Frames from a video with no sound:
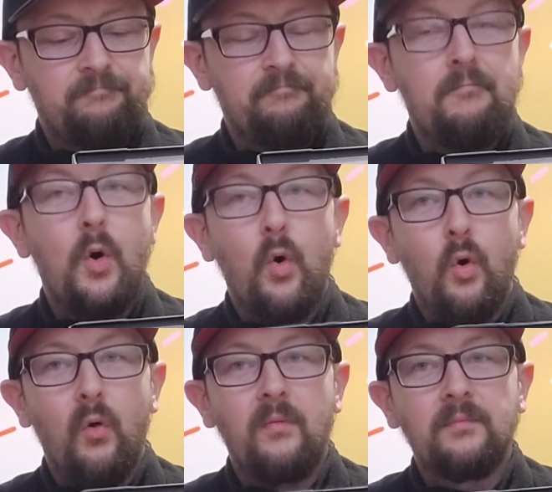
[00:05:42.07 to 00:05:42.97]

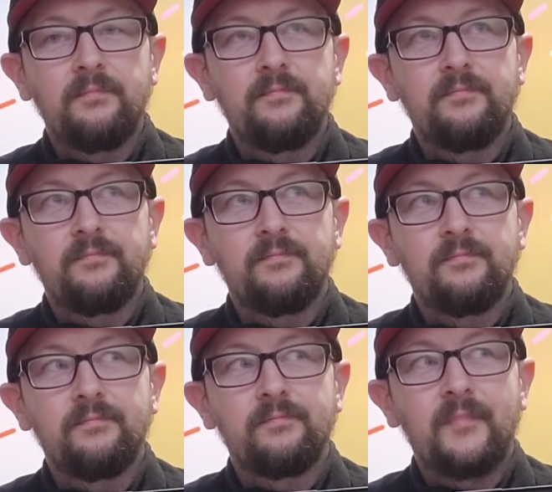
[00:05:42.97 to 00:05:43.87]
more.
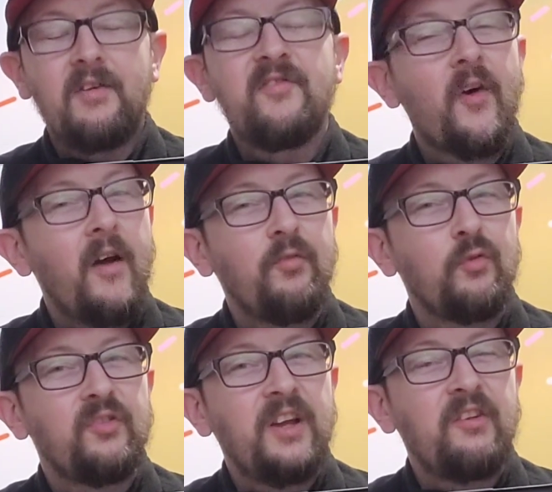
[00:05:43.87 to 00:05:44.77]
5 or
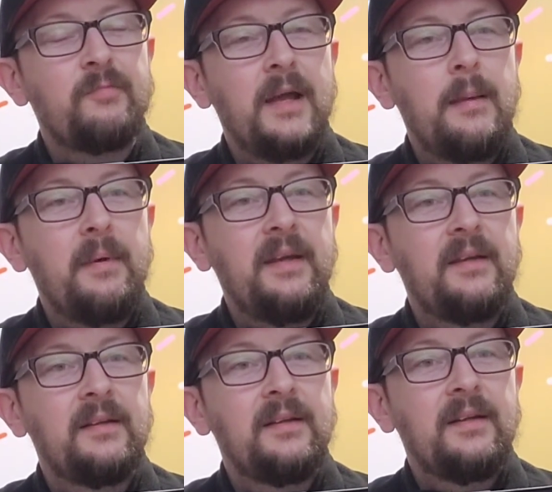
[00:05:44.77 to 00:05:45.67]
6 maybe.
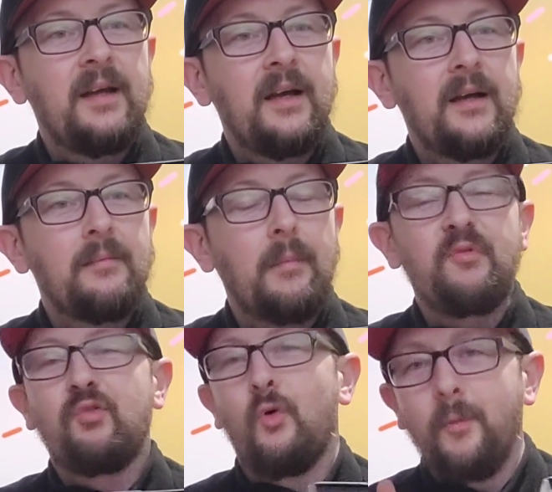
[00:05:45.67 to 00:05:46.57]
I'm
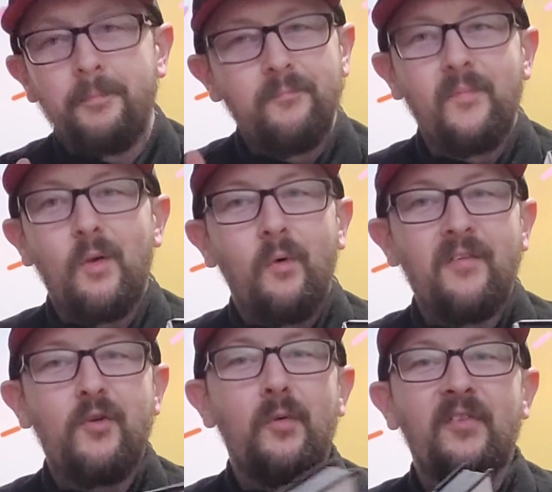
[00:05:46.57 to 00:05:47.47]
sure one of
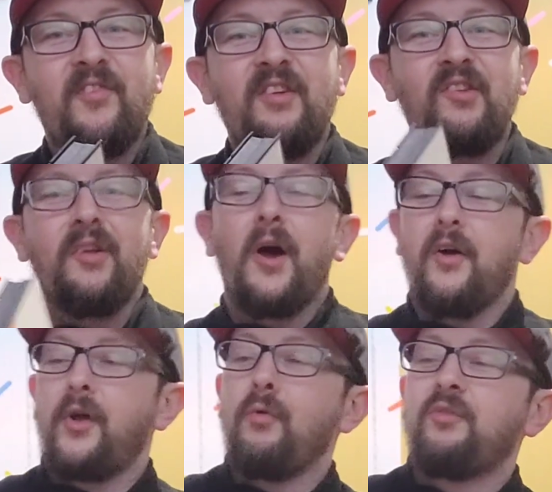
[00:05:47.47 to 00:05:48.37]
you
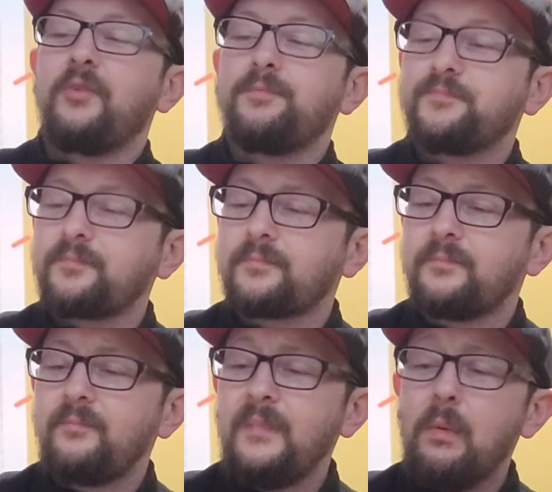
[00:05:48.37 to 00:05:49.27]
aficionados
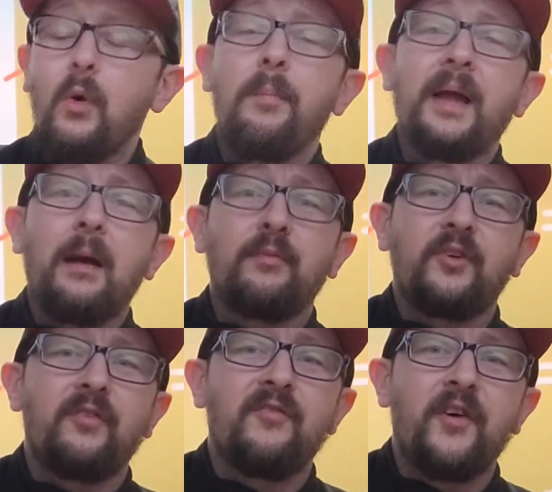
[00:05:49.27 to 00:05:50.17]
will be able to
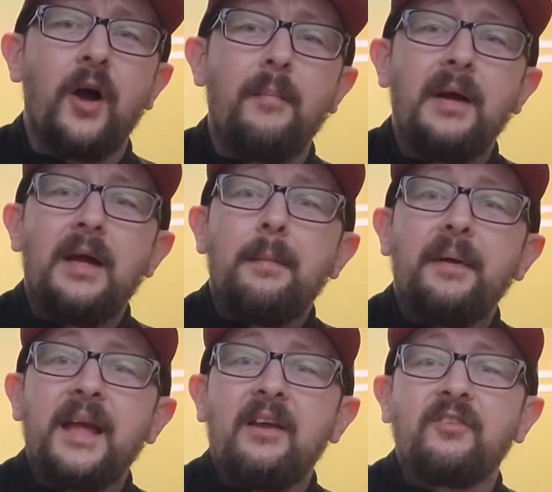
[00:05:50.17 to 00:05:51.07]
confirm. But
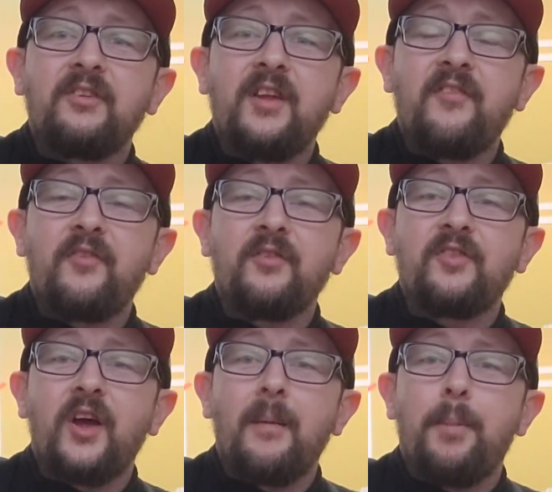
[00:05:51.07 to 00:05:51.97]
yeah, it's a different
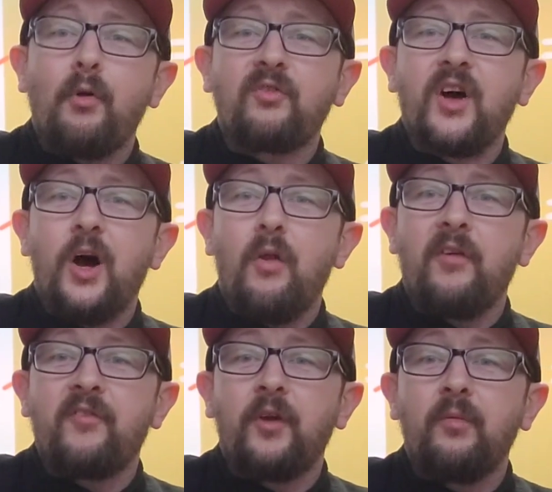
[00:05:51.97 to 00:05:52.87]
box art on the
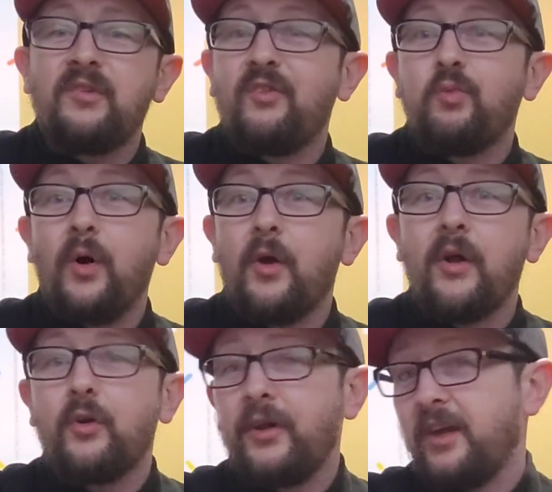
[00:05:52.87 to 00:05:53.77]
front, which is why I
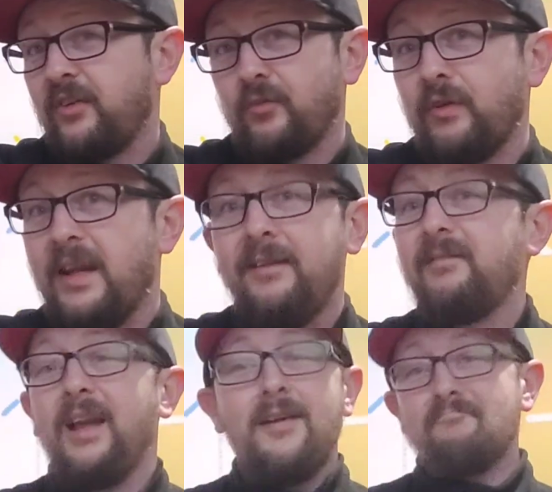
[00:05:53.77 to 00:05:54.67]
got it, because I really
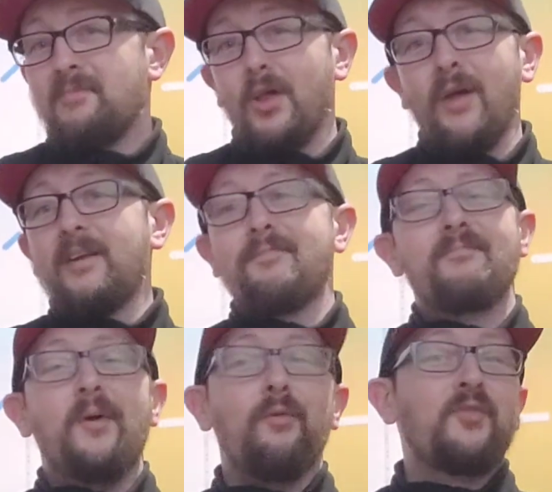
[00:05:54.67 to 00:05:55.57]
like
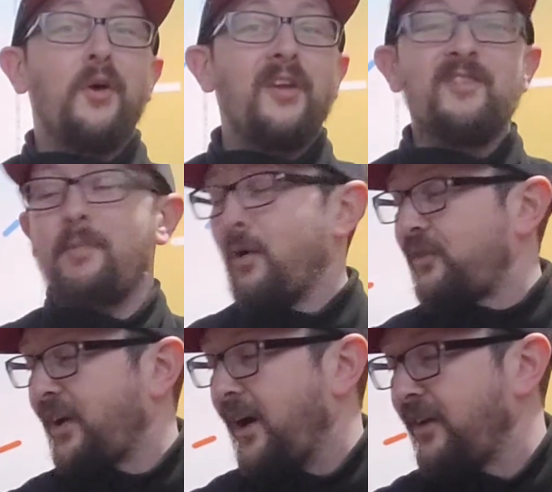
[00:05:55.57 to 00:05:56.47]
alternative box
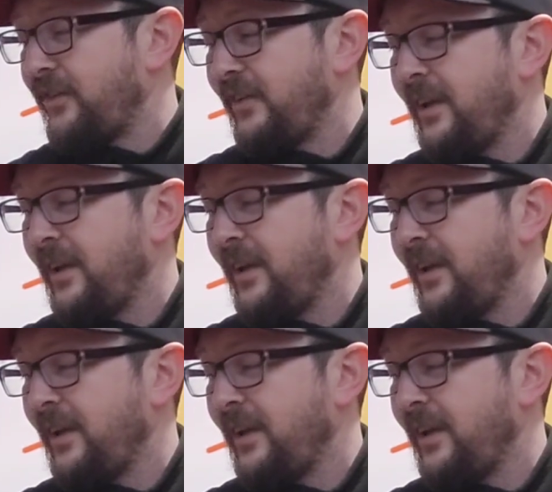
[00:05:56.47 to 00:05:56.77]
arts.